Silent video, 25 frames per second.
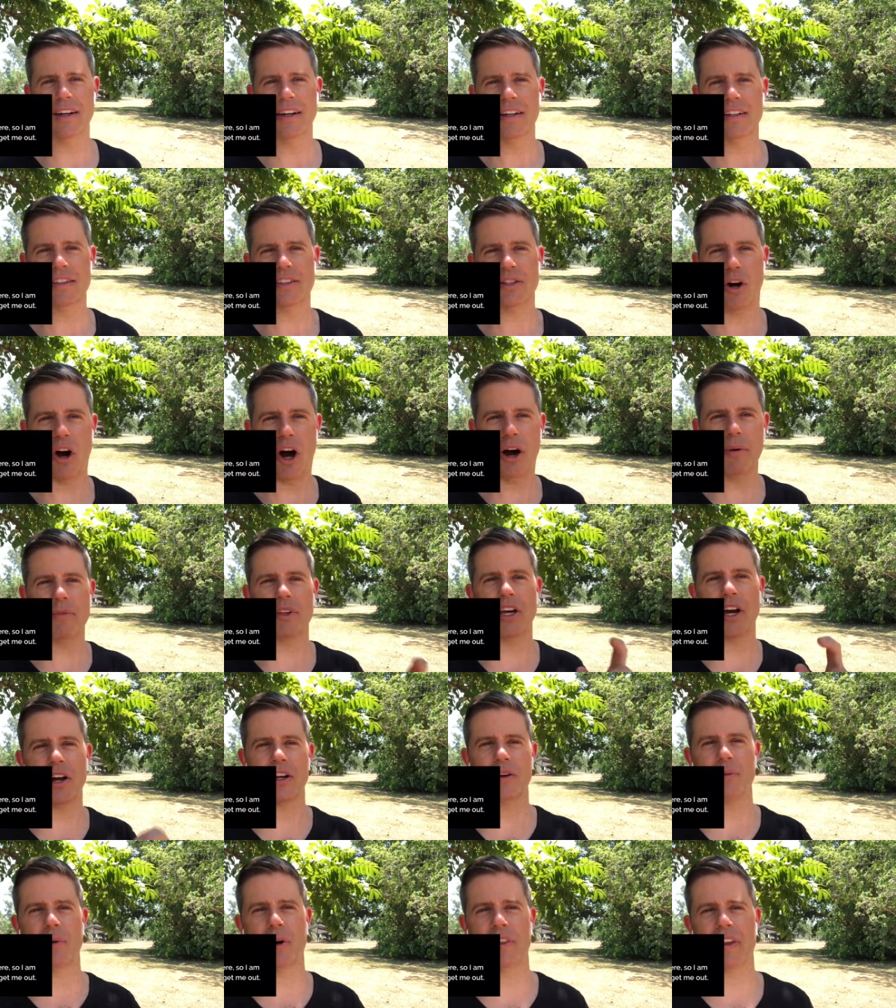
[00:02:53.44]
so I'm the
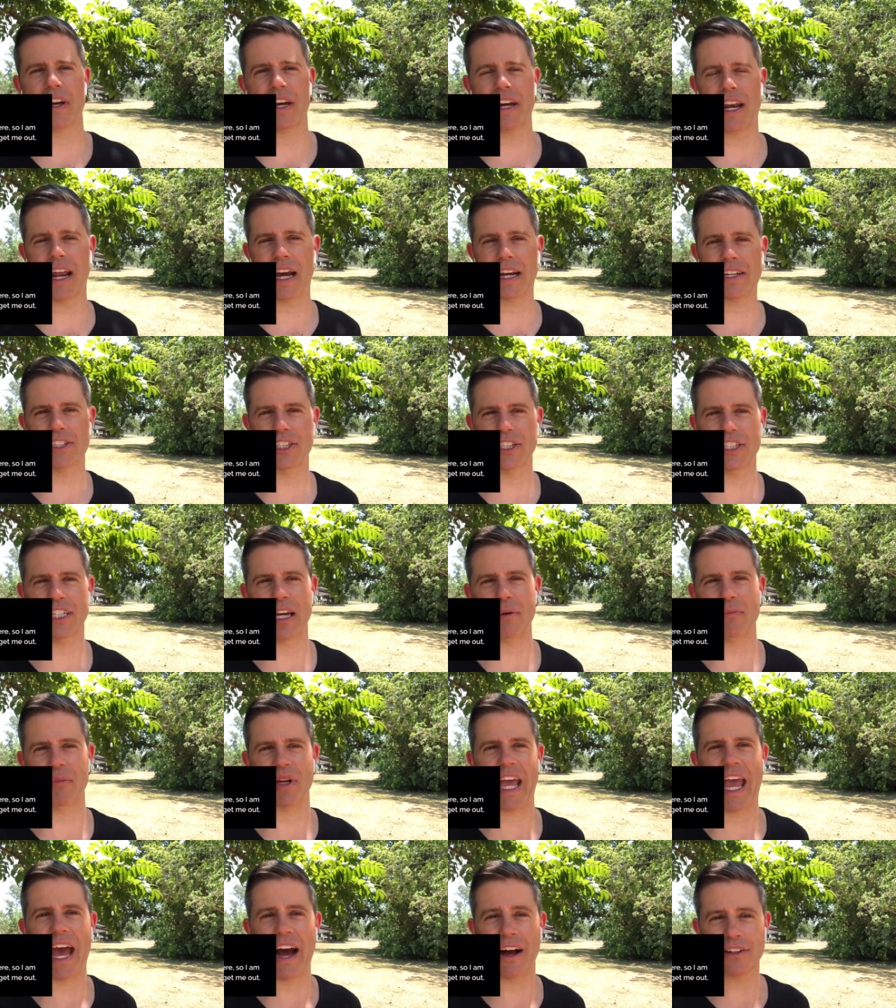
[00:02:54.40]
only one that can actually
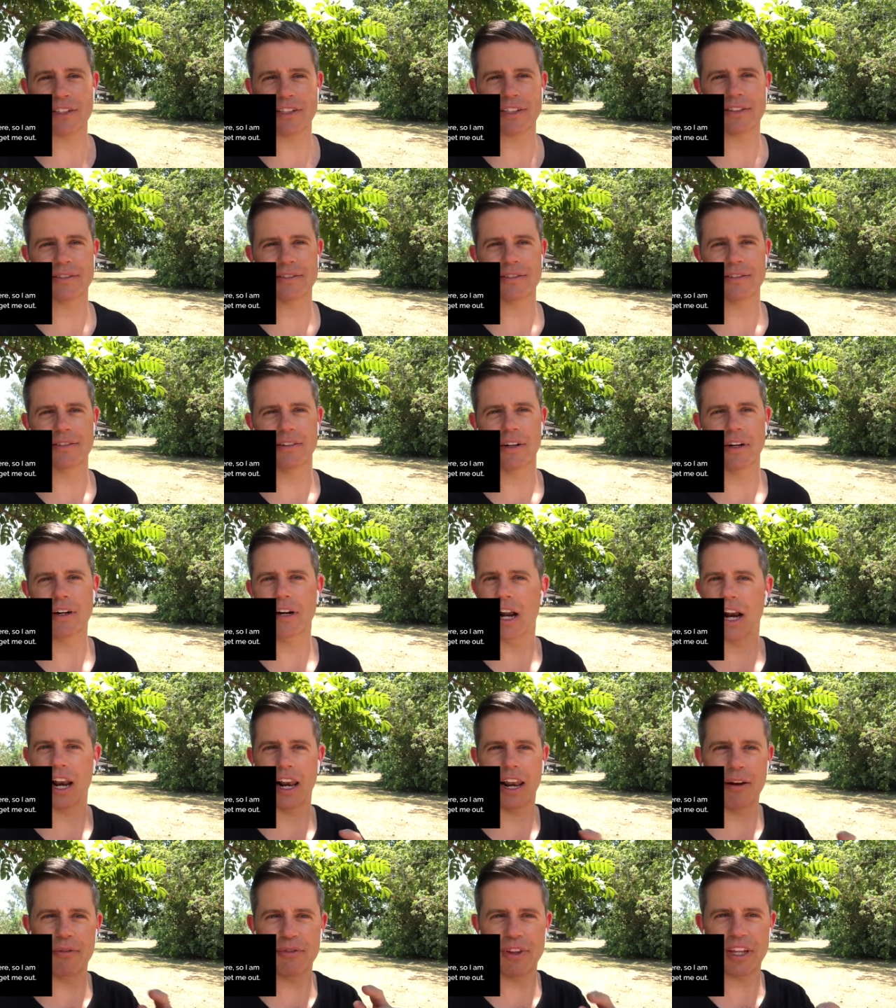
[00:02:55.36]
get me out. And
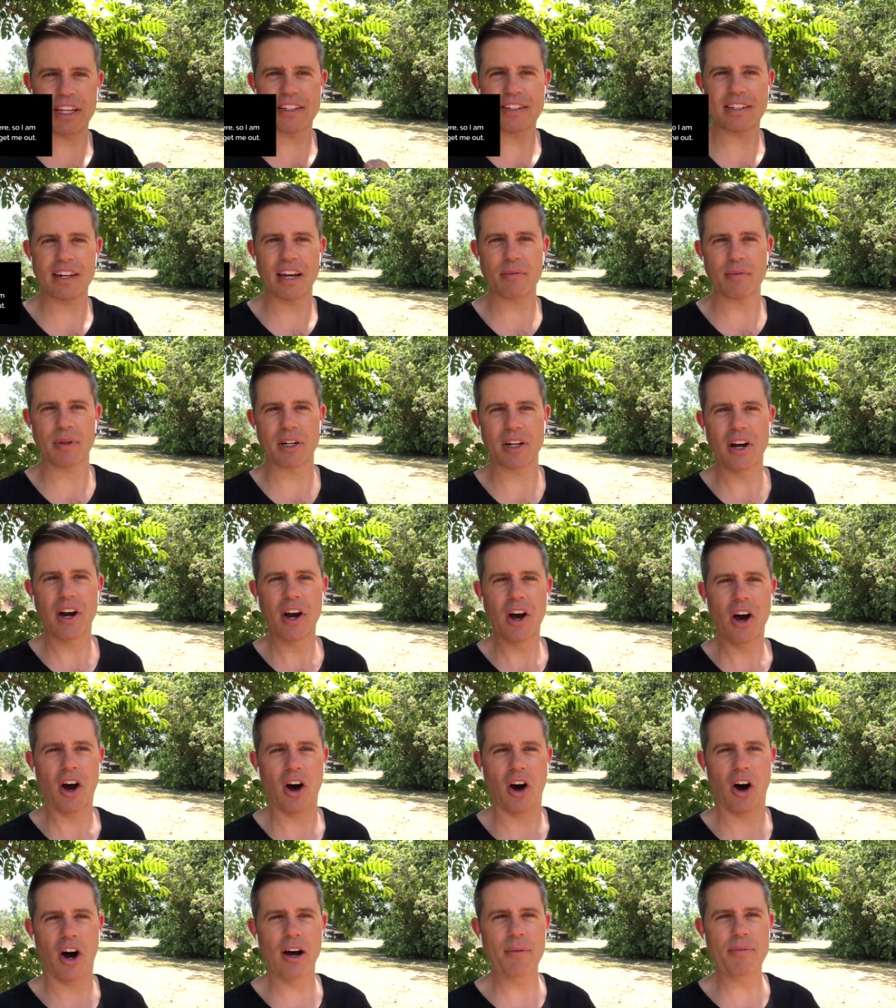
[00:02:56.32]
I love that statement.
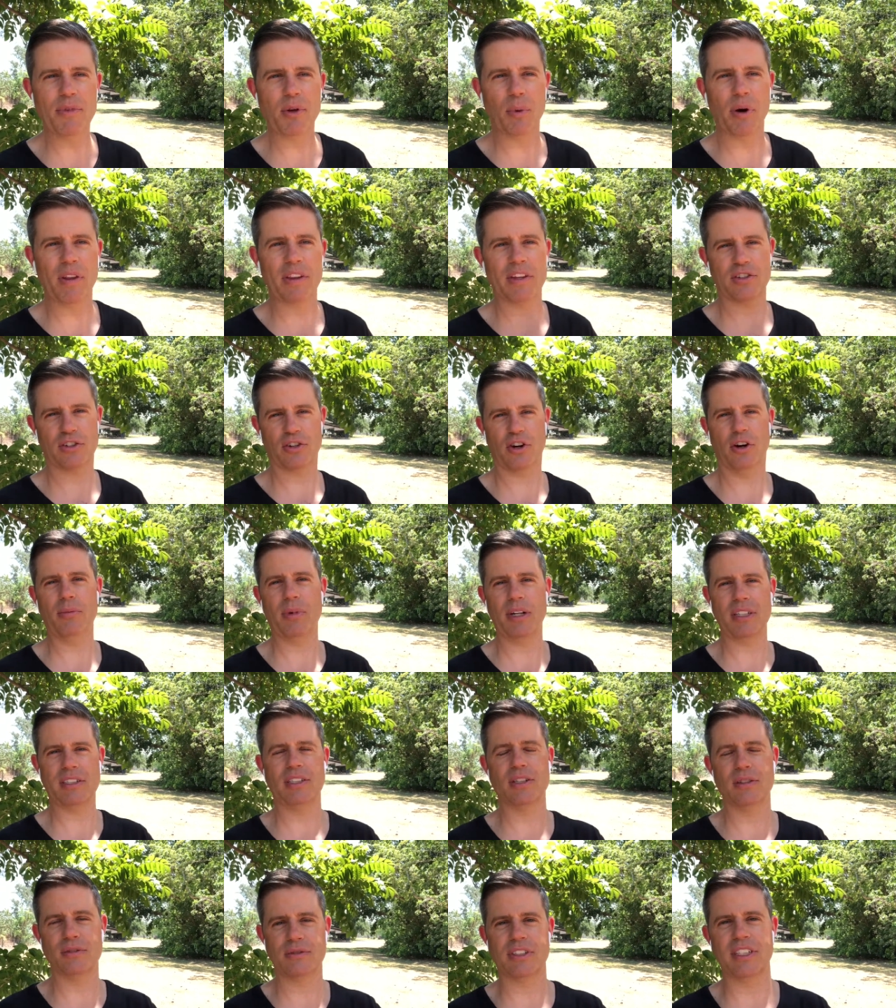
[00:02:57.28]
I'm the one that's got
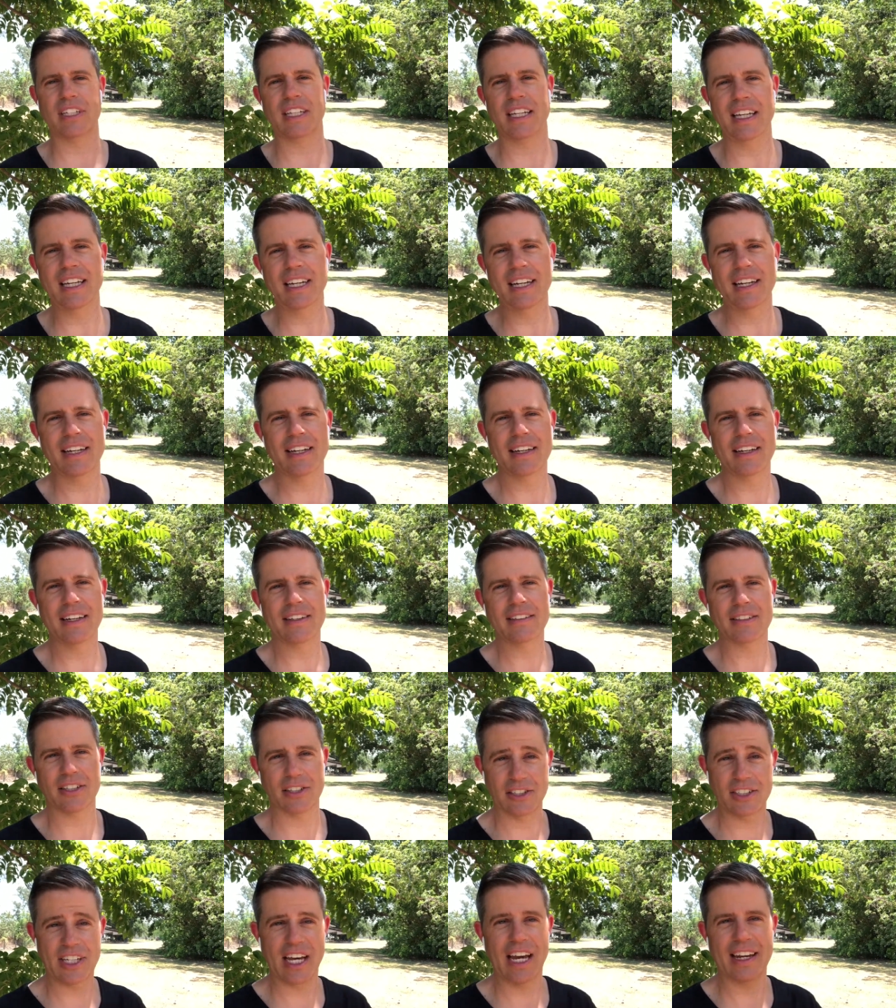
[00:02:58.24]
myself to here,
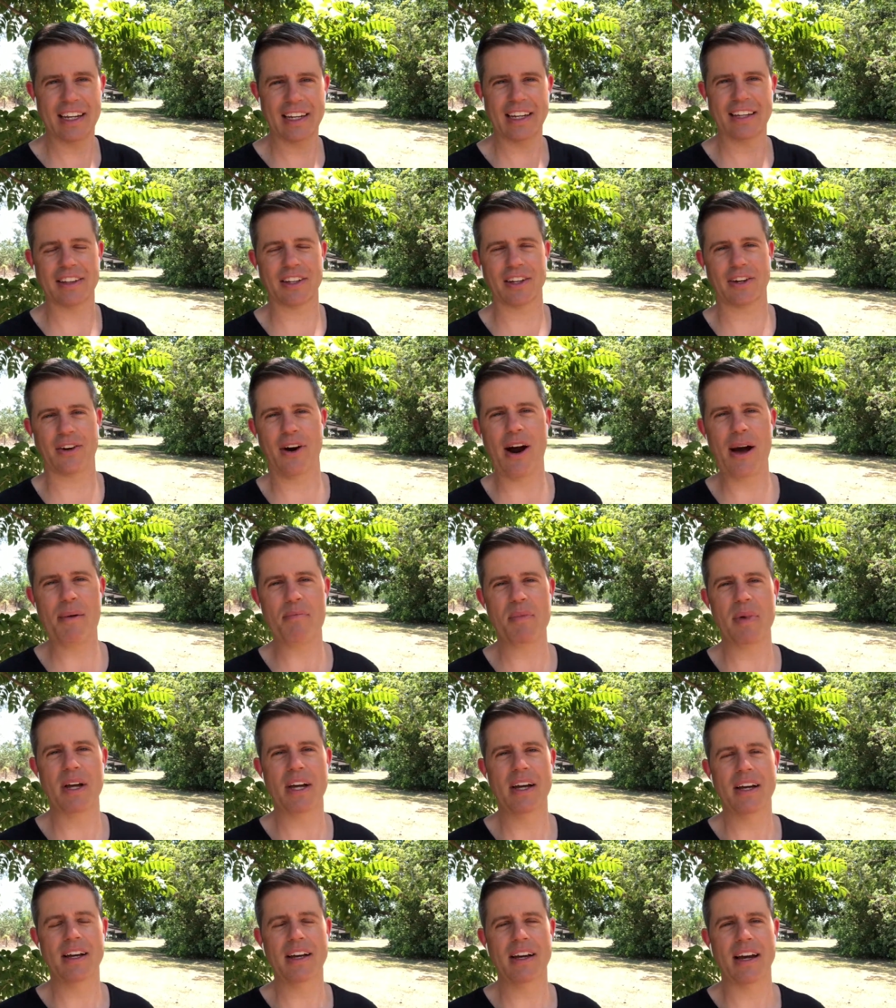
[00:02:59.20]
so standing in the crap,
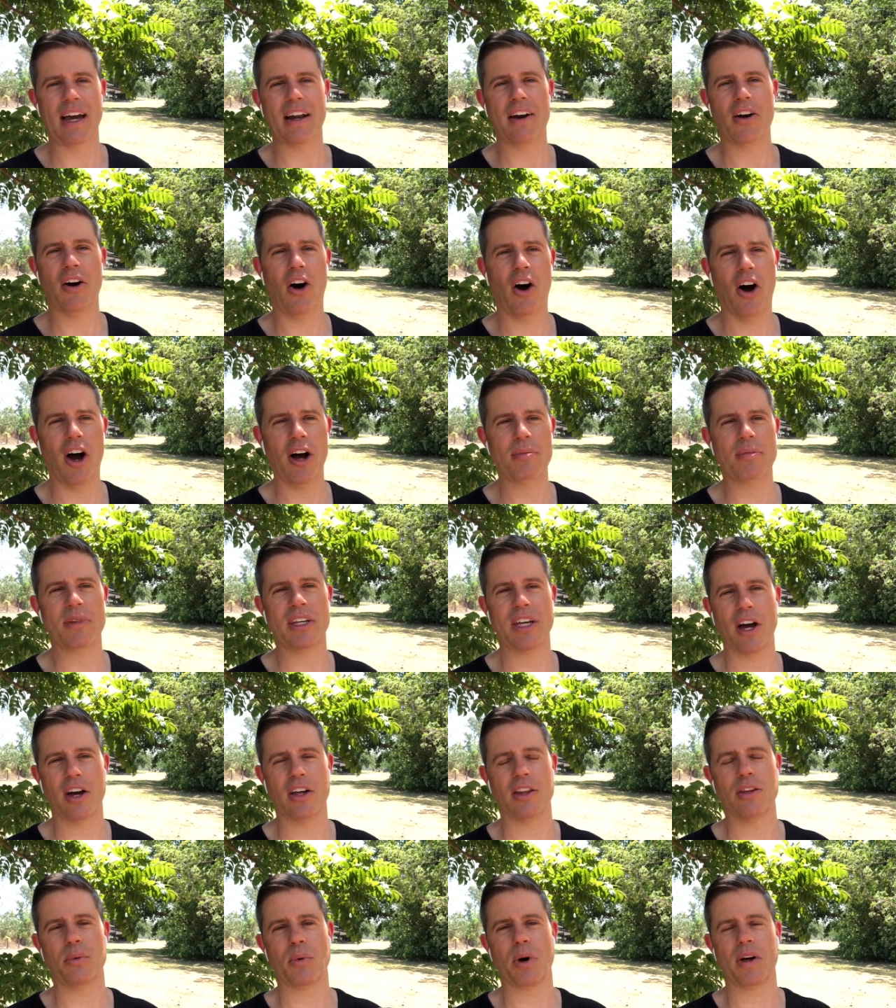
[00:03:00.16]
and I'm the
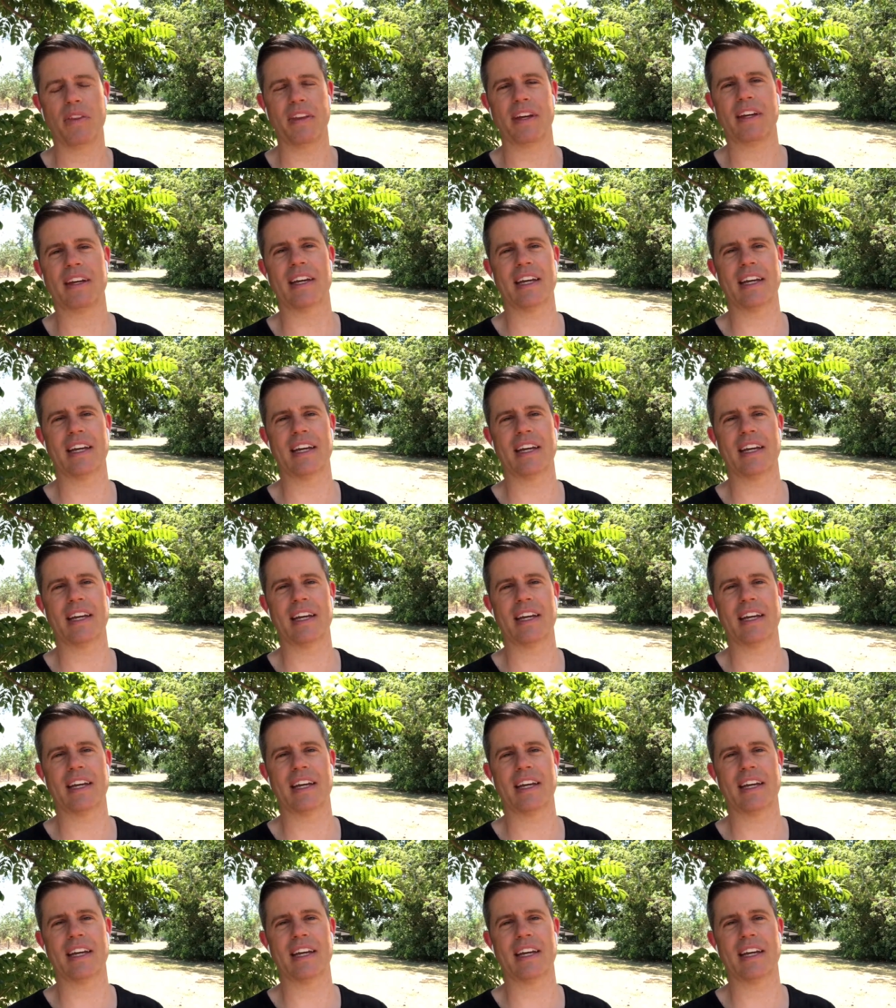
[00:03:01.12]
only one that